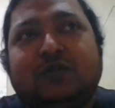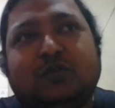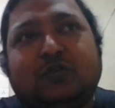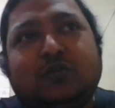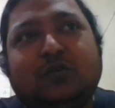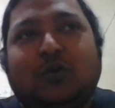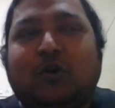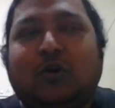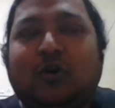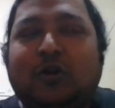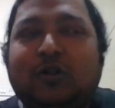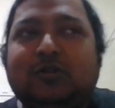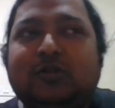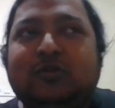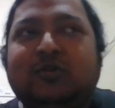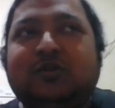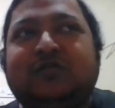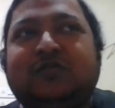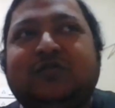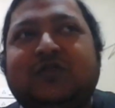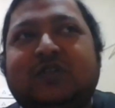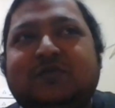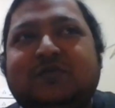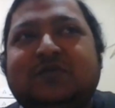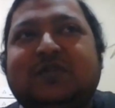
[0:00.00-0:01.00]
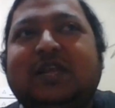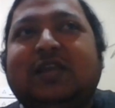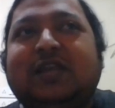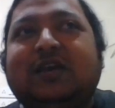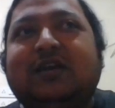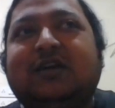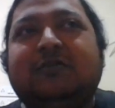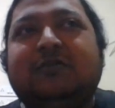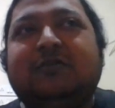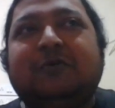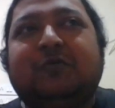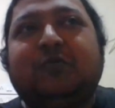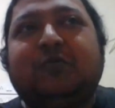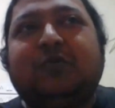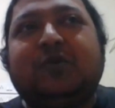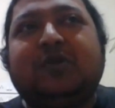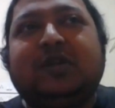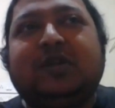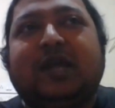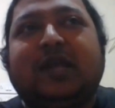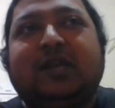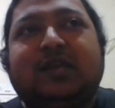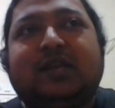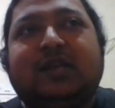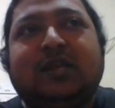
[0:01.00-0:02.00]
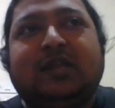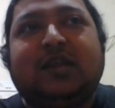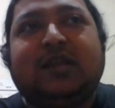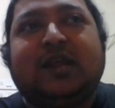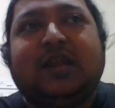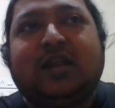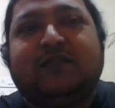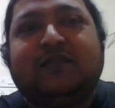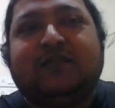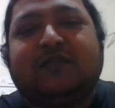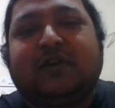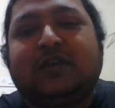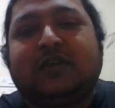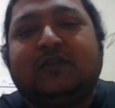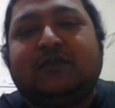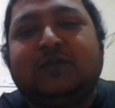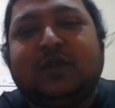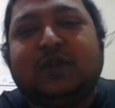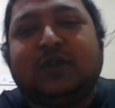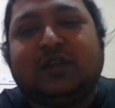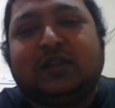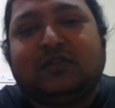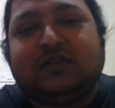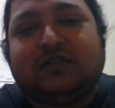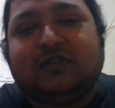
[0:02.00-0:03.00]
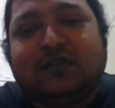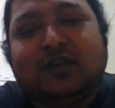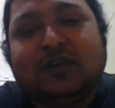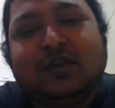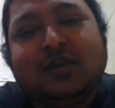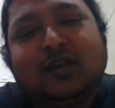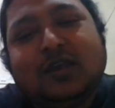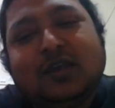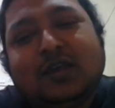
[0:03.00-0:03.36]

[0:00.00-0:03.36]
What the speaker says: So all those films lingered between 90 95 minutes.